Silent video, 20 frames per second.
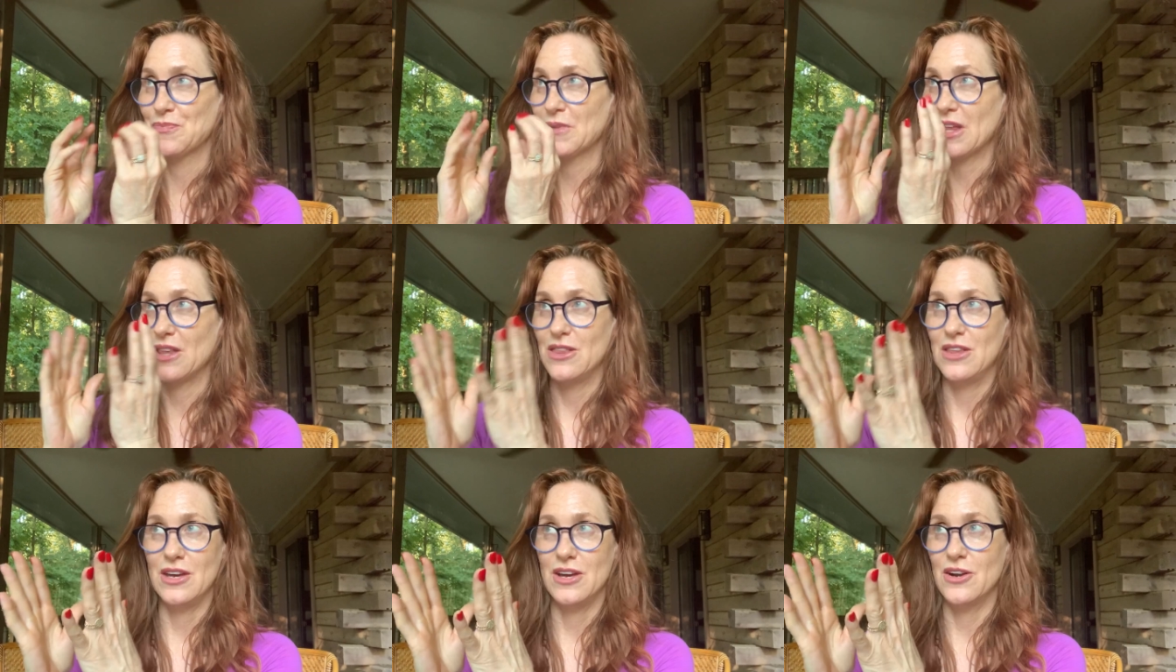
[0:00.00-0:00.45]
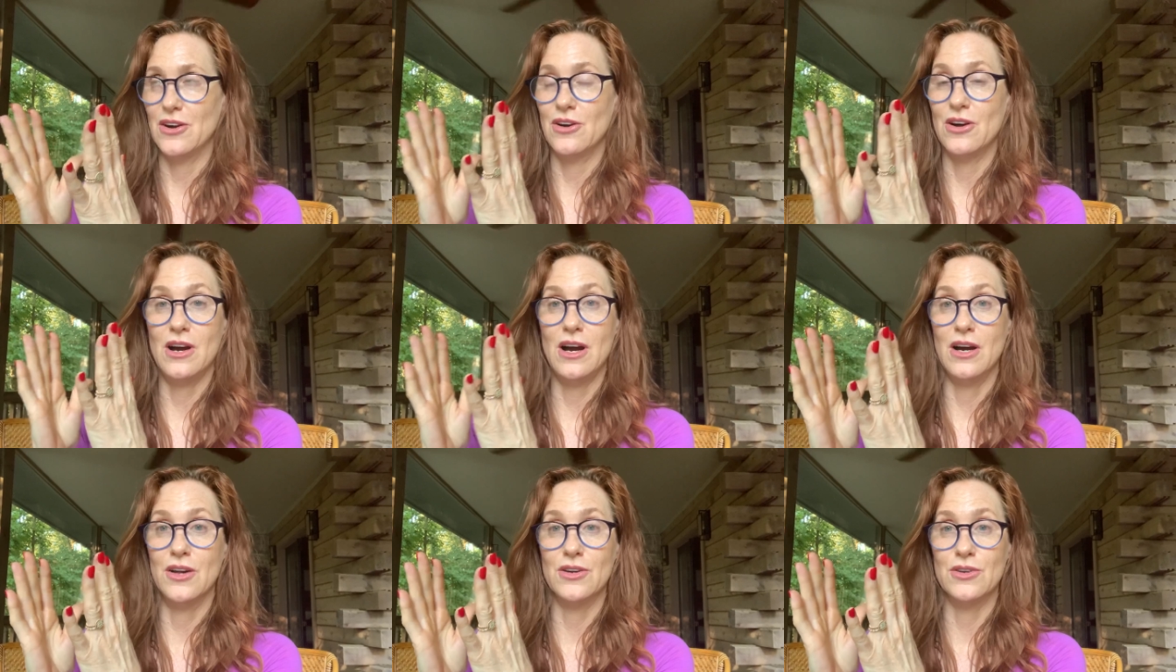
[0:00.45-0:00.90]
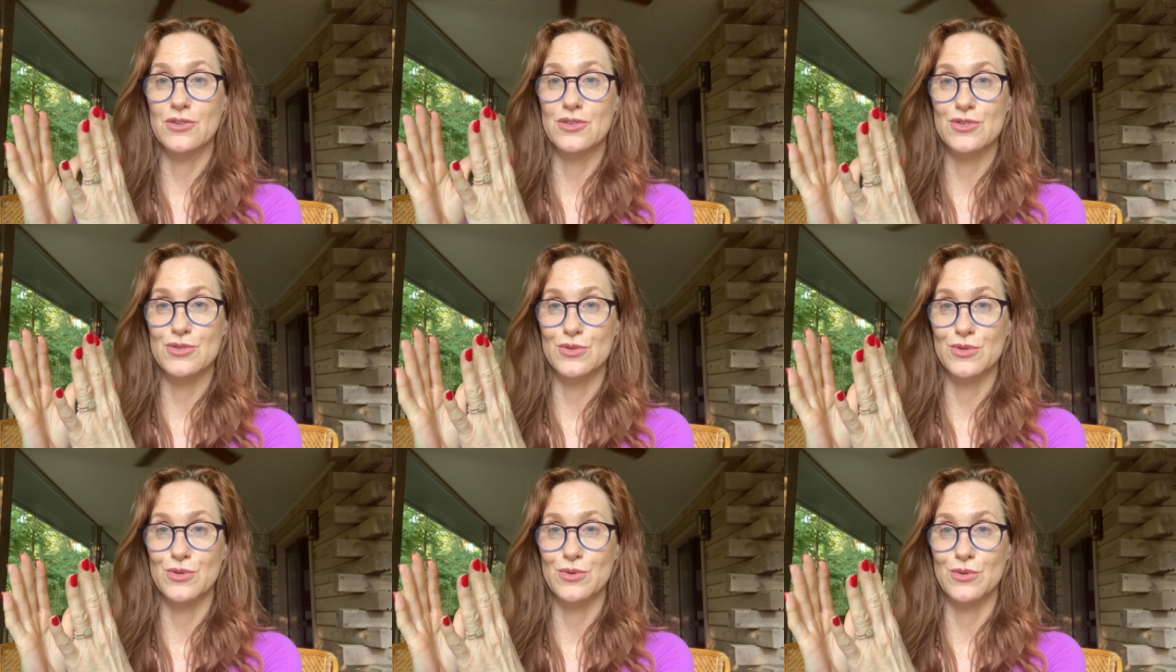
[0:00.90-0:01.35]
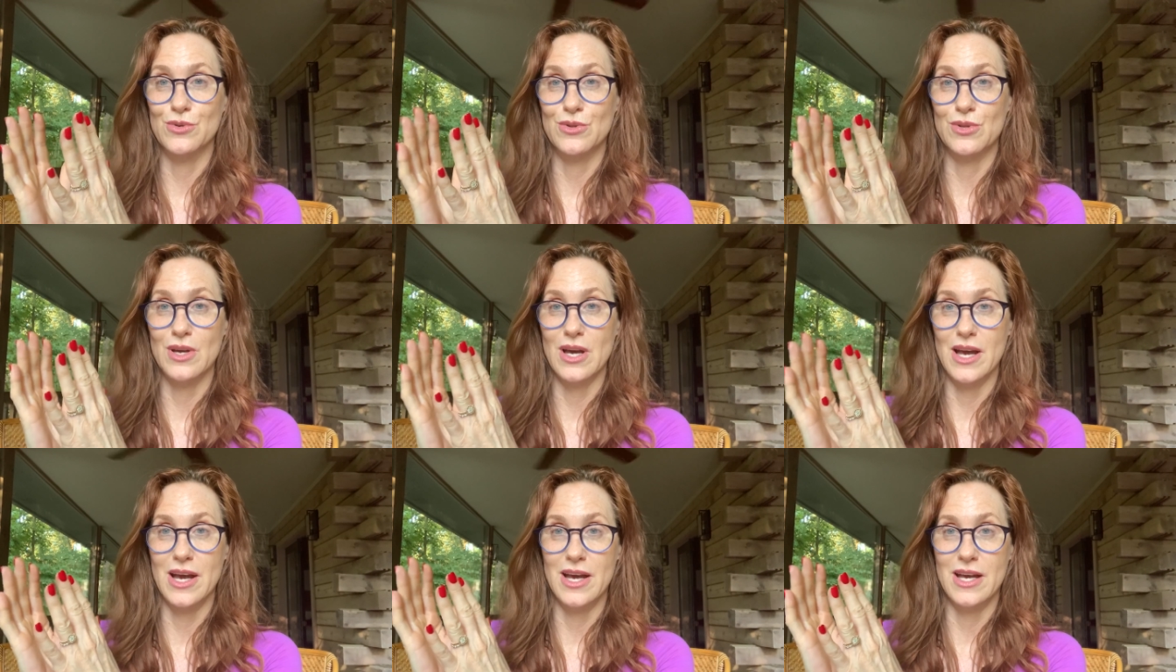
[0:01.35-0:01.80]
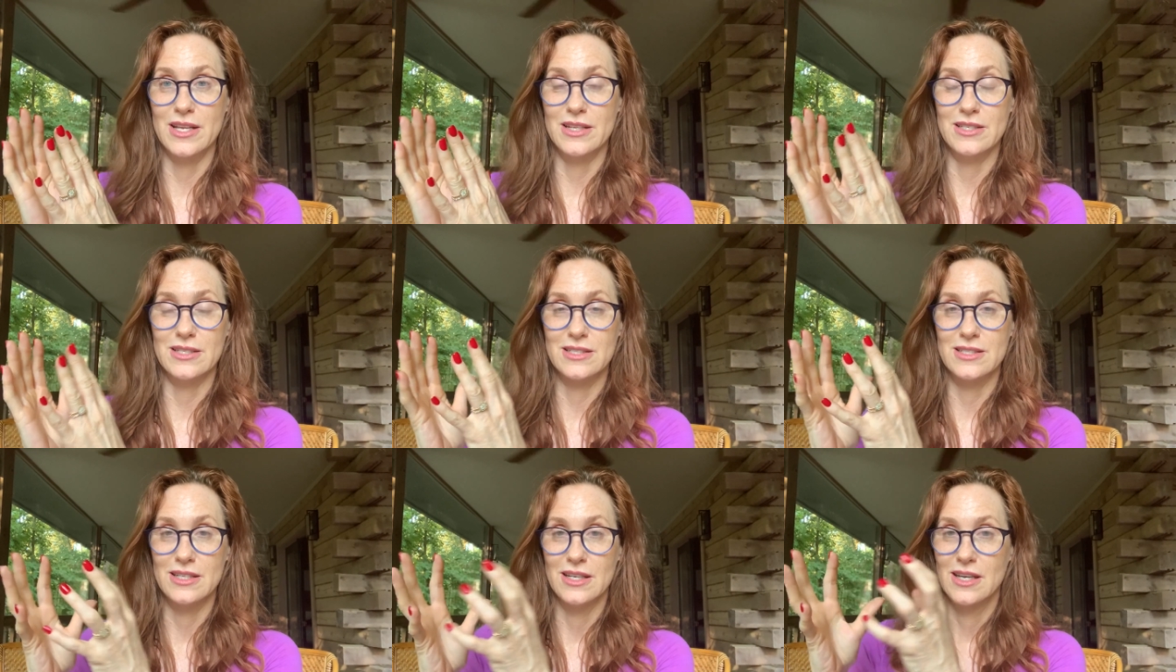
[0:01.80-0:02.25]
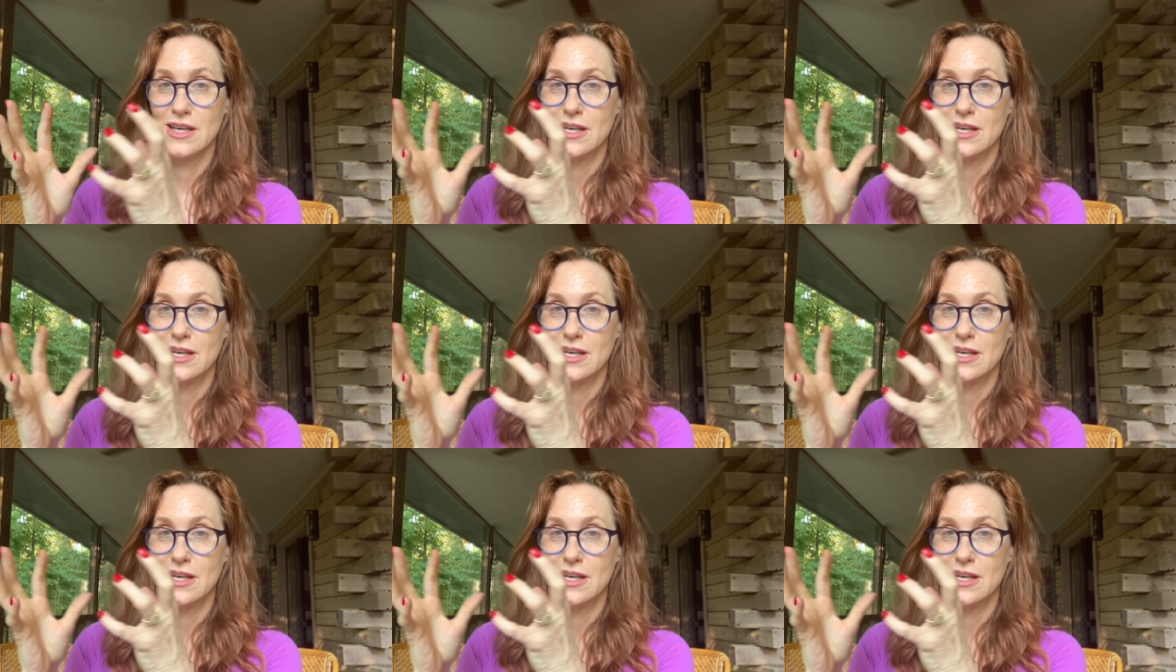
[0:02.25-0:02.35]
their utter truth, and